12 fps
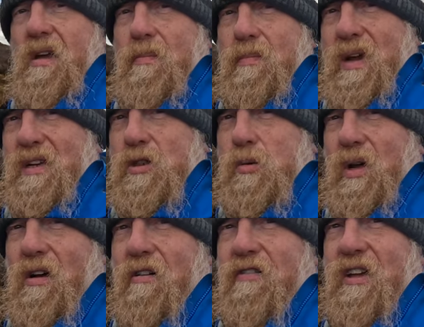and made his
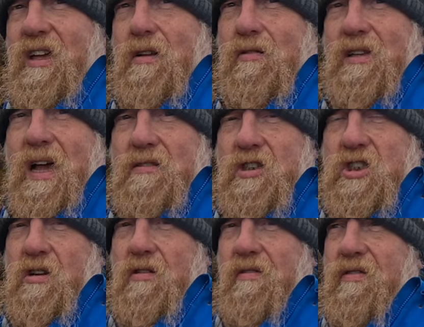way off the hill down to
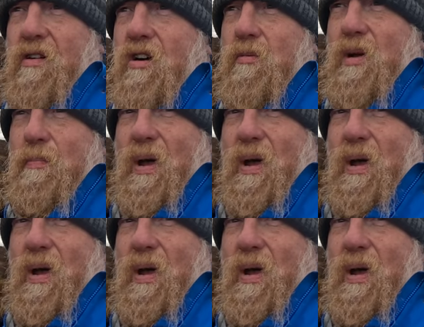Stoke Farm,